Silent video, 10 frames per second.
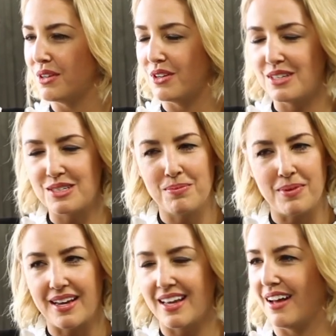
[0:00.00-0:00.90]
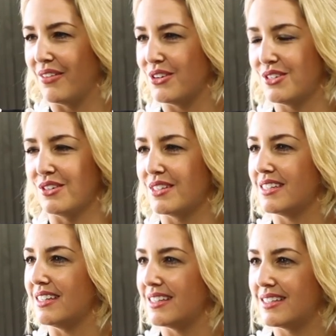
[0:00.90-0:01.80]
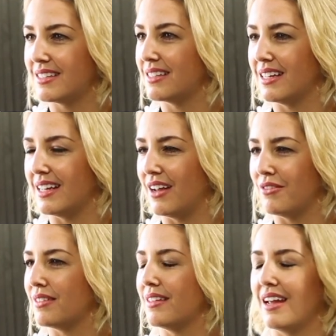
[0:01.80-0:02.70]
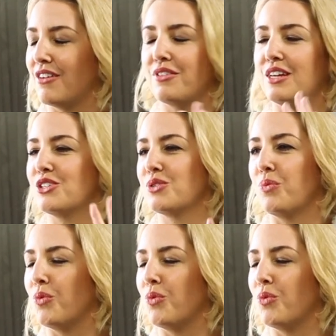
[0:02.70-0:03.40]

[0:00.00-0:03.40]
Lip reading: you can just bang out those shots and it's everything just